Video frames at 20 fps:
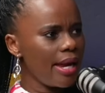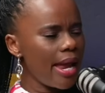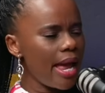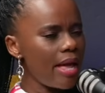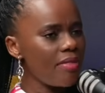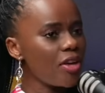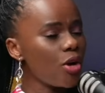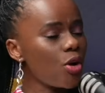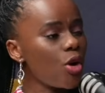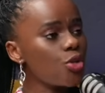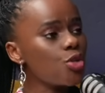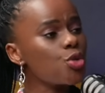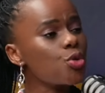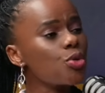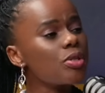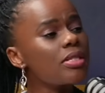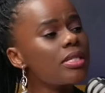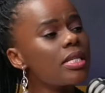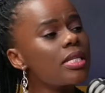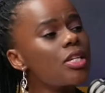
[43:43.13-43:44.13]
and they got to
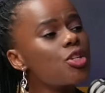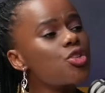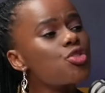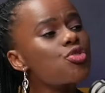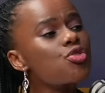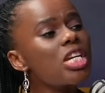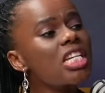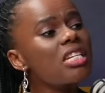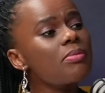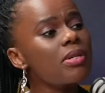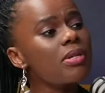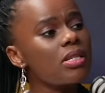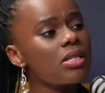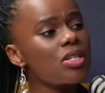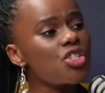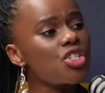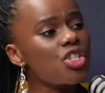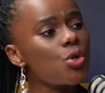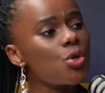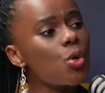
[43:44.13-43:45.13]
see the treatment she